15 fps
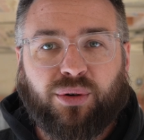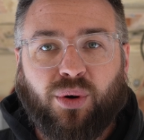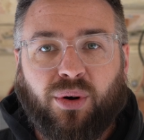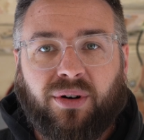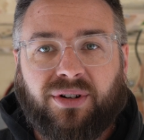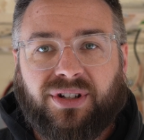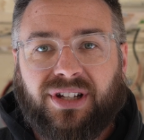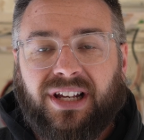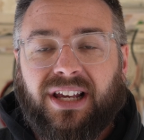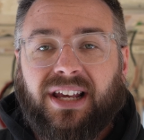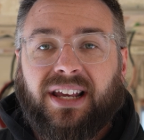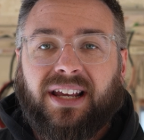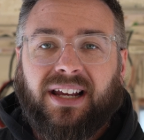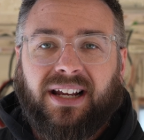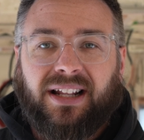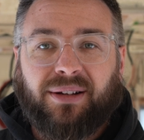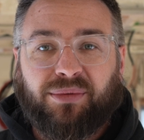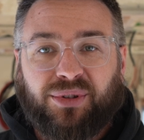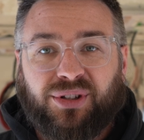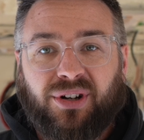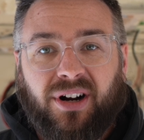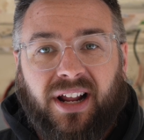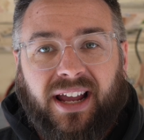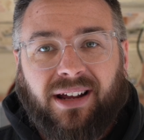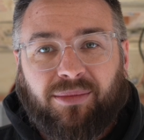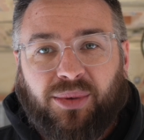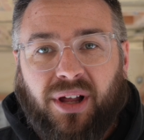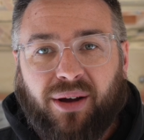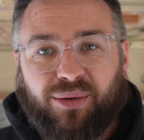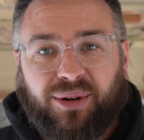corners, and then we'll start hanging
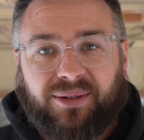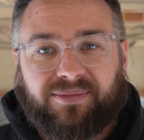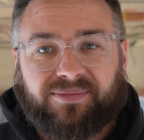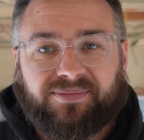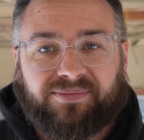plywood.